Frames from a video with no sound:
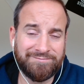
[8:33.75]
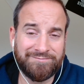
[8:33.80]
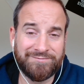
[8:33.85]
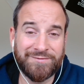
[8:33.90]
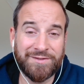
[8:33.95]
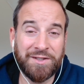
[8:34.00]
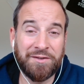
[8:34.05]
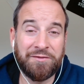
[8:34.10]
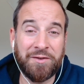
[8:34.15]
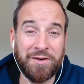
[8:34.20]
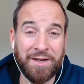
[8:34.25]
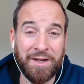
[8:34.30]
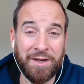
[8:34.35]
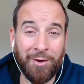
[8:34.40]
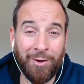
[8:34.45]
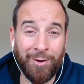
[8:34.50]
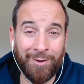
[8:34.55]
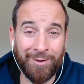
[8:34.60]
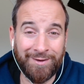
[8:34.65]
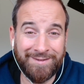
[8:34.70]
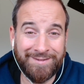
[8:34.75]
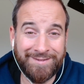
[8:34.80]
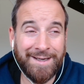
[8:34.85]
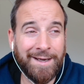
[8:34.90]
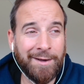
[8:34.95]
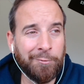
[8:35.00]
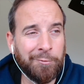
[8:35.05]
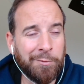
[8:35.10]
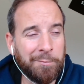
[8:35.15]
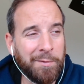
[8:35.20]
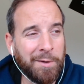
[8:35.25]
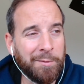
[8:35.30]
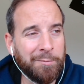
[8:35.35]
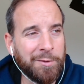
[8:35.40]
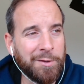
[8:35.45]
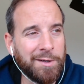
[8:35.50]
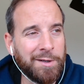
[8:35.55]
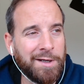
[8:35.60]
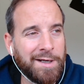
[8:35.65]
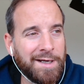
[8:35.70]
different at all. I
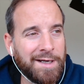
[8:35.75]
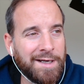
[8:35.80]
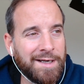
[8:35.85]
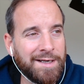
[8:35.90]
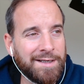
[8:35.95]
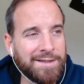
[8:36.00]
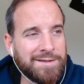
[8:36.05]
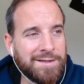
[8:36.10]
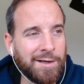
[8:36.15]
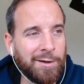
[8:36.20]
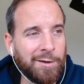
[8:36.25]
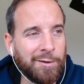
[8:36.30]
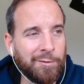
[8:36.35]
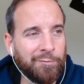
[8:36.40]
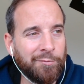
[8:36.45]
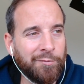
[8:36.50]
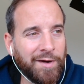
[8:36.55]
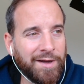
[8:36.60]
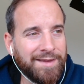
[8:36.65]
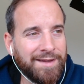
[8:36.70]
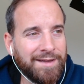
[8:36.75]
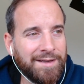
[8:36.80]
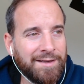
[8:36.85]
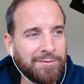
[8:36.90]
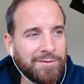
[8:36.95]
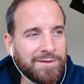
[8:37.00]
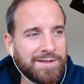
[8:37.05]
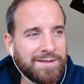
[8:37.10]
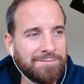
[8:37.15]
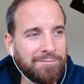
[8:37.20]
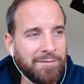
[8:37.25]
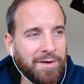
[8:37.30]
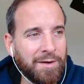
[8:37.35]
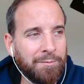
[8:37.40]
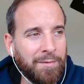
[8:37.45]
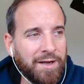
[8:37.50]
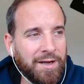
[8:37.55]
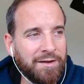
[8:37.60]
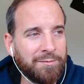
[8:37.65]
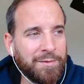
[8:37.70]
remember I think it
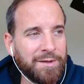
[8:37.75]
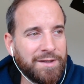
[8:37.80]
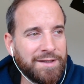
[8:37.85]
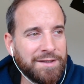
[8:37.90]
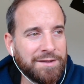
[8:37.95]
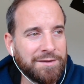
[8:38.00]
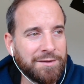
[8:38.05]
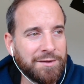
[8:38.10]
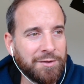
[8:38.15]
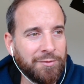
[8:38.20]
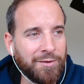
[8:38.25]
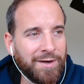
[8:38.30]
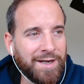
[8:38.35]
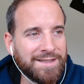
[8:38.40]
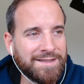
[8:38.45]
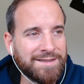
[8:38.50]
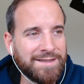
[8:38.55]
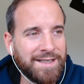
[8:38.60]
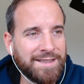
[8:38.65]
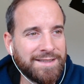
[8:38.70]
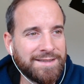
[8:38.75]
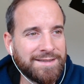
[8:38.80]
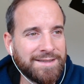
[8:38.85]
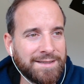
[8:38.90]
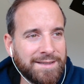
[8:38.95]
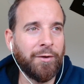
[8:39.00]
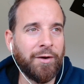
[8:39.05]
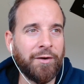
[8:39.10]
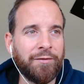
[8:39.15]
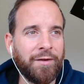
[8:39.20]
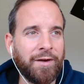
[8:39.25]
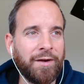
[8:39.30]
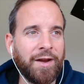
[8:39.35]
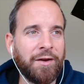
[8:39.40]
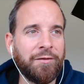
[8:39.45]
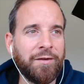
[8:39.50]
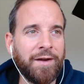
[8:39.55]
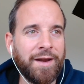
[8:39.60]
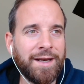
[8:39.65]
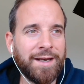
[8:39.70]
might have been Neil deGrasse Tyson.
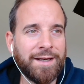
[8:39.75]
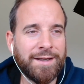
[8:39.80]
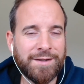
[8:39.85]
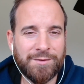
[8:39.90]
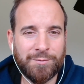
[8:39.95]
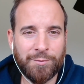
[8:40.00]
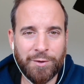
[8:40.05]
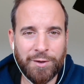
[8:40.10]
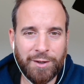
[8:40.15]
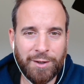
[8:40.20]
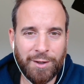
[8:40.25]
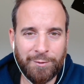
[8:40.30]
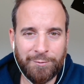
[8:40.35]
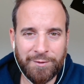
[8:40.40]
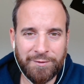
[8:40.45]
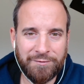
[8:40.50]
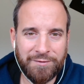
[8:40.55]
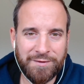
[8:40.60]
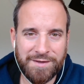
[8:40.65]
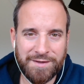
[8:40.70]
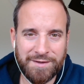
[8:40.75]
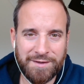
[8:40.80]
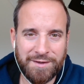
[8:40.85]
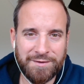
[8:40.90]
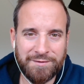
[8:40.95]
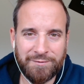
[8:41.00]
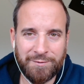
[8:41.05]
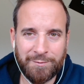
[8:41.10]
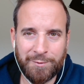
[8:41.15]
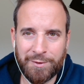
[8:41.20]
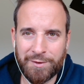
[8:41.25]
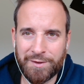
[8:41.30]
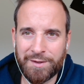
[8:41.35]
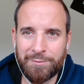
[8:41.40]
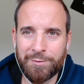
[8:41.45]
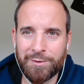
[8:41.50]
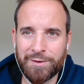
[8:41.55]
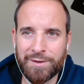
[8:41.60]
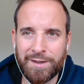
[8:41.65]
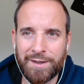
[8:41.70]
If aliens were to come and visit us from Earth, he
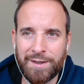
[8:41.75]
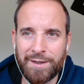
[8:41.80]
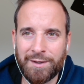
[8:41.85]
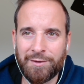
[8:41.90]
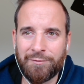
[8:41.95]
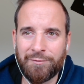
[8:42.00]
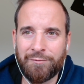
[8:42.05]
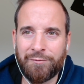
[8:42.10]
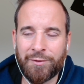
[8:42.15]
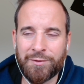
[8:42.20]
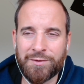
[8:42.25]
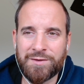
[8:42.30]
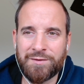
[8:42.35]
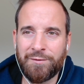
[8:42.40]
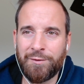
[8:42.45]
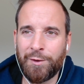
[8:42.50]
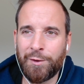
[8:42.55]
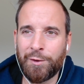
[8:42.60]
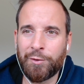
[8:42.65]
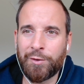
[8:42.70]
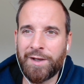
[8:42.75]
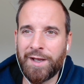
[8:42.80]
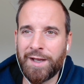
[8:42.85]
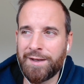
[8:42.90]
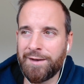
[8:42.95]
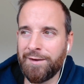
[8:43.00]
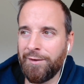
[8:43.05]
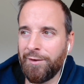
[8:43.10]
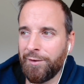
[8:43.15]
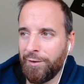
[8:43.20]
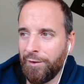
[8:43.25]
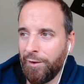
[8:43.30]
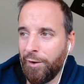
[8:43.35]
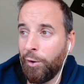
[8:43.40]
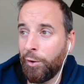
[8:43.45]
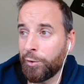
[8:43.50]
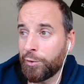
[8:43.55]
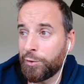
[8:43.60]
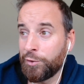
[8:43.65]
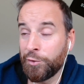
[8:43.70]
would first of all look at
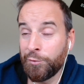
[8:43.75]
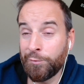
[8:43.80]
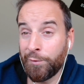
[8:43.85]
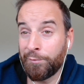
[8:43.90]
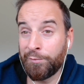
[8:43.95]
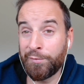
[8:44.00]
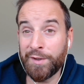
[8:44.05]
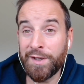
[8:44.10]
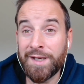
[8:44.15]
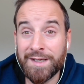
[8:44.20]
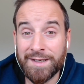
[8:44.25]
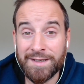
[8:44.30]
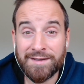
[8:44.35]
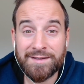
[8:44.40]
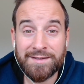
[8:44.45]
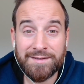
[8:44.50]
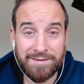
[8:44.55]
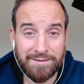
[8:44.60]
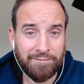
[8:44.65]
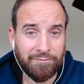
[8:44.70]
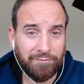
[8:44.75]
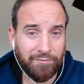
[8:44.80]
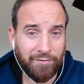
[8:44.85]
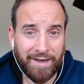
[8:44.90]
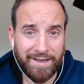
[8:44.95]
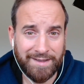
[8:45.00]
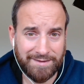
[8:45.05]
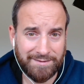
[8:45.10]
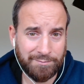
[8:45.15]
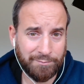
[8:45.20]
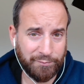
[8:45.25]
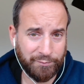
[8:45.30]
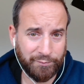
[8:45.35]
all human beings as